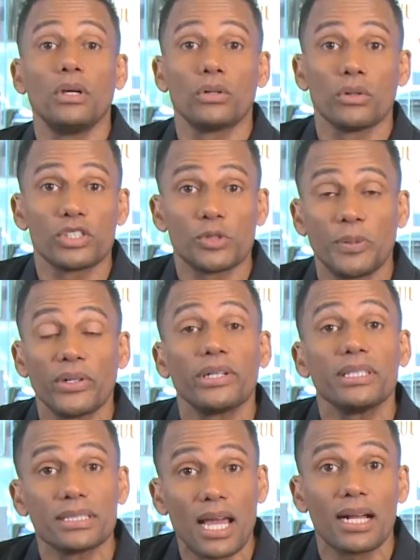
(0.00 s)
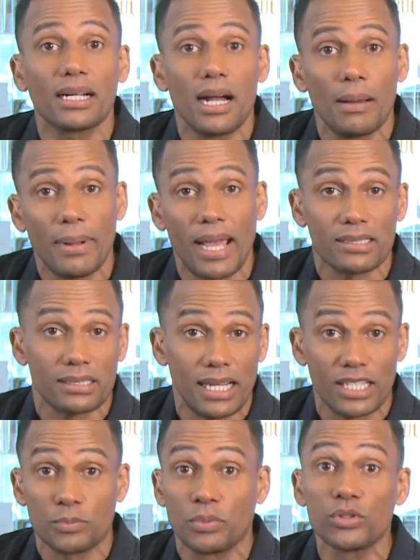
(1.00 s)
You go to
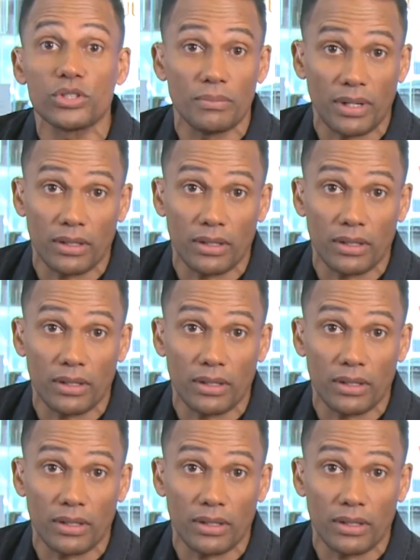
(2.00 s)
Experian.com/Boost